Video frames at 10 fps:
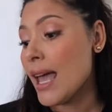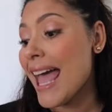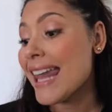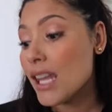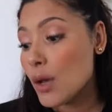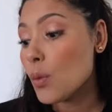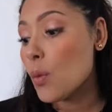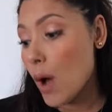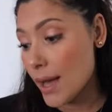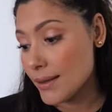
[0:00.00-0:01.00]
and it
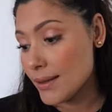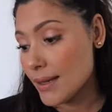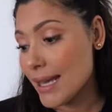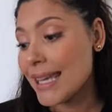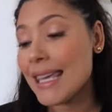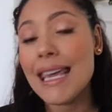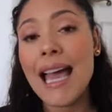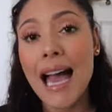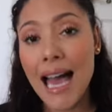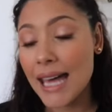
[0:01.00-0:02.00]
was. He
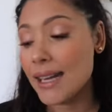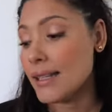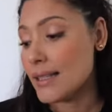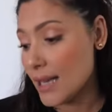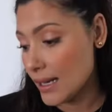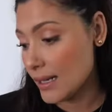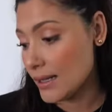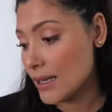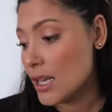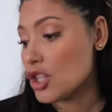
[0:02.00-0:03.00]
had done
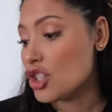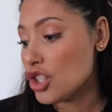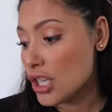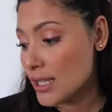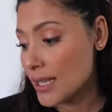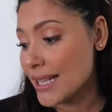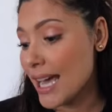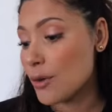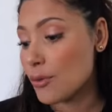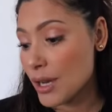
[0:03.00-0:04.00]
it. Jesus
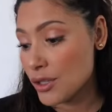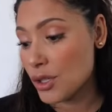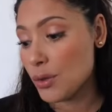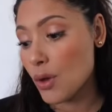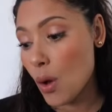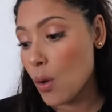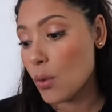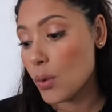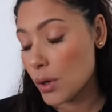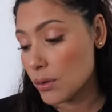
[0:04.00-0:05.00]
had rescued the whole
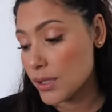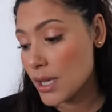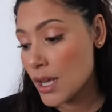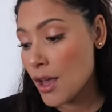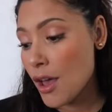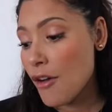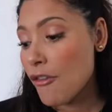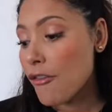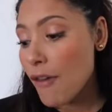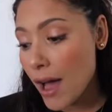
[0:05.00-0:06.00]
world.
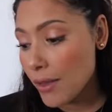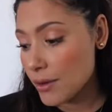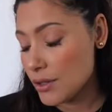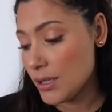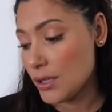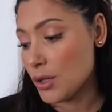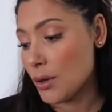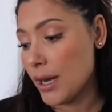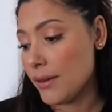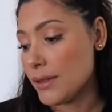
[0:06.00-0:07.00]
Father, Jesus
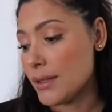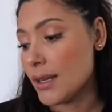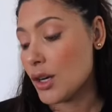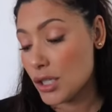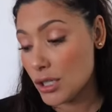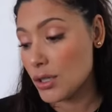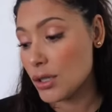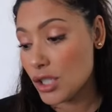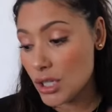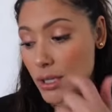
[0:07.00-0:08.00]
cried. Jesus,
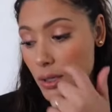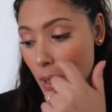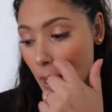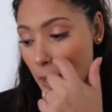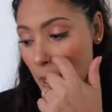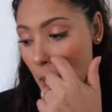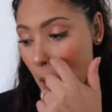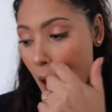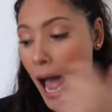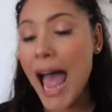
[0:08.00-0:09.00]
Jesus cried,
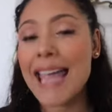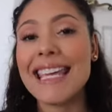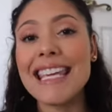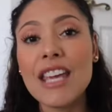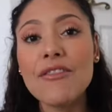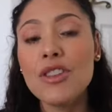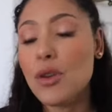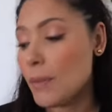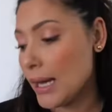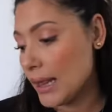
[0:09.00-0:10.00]
I give
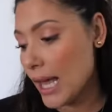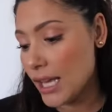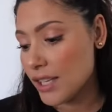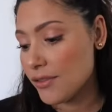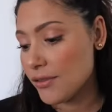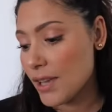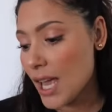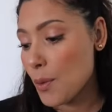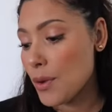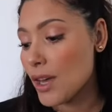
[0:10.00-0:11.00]
you my life.
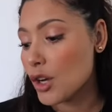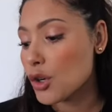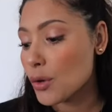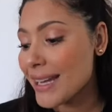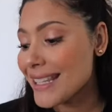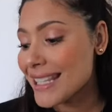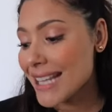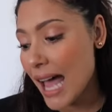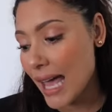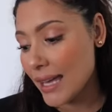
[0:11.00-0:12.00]
And with a great
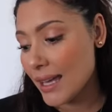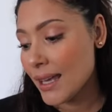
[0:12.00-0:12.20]
sigh,